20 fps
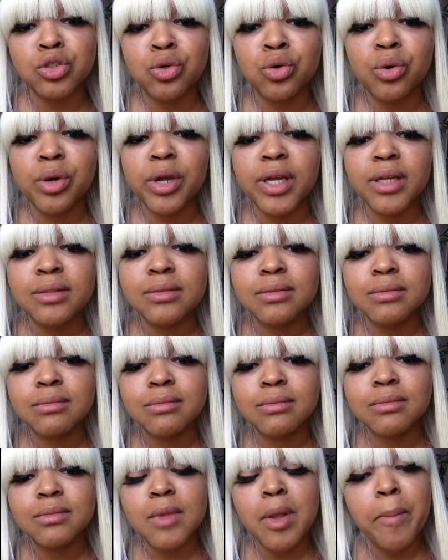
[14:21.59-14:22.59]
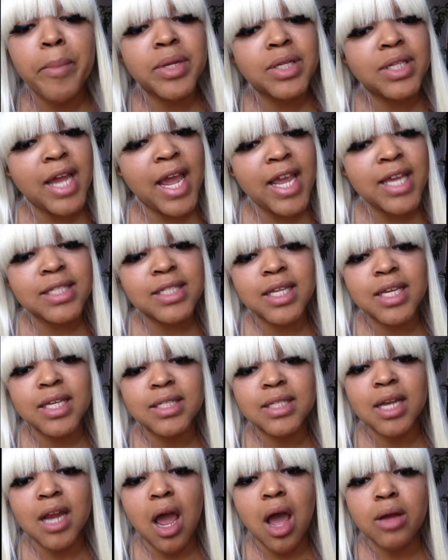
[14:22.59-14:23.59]
do it, but Dane
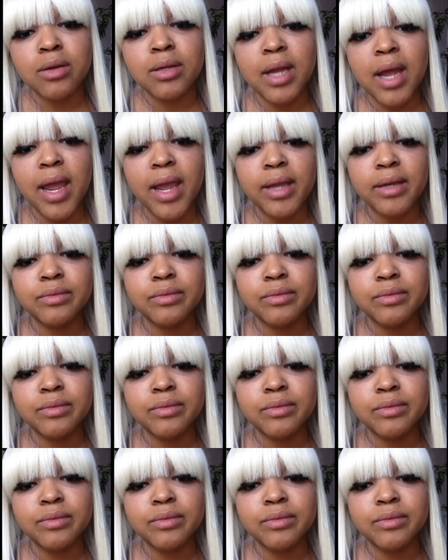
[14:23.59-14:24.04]
says that all day.